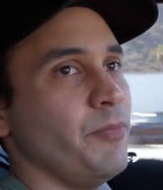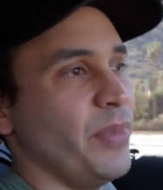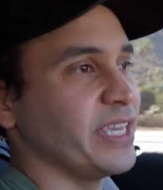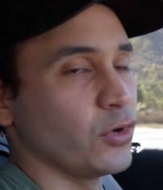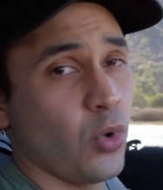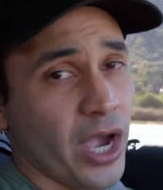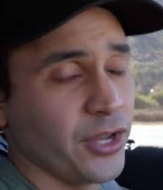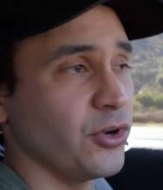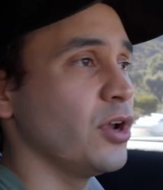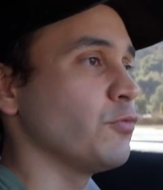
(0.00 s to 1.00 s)
make it
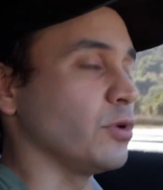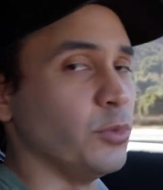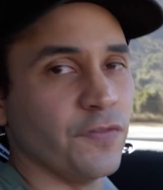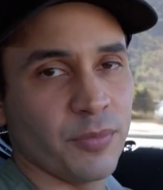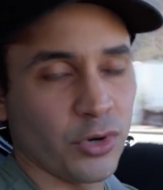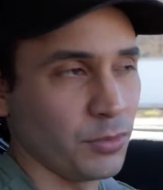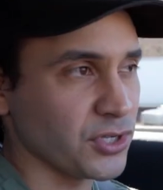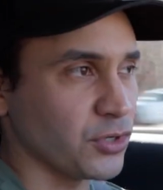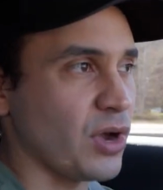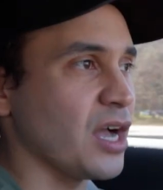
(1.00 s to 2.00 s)
quieter, remove the burbles
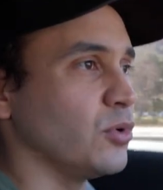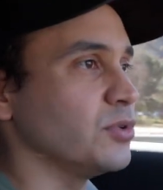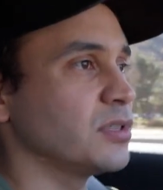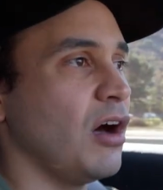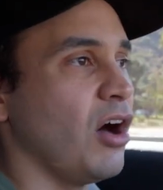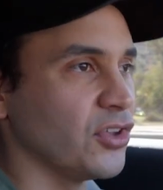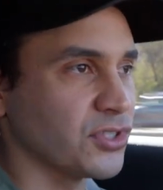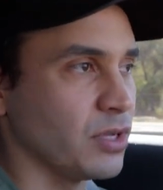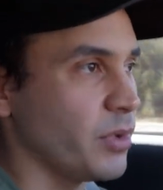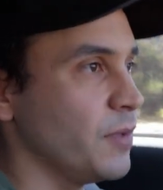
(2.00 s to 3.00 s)
and crackles,
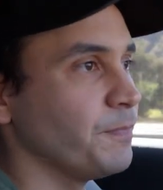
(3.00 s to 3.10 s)
awesome.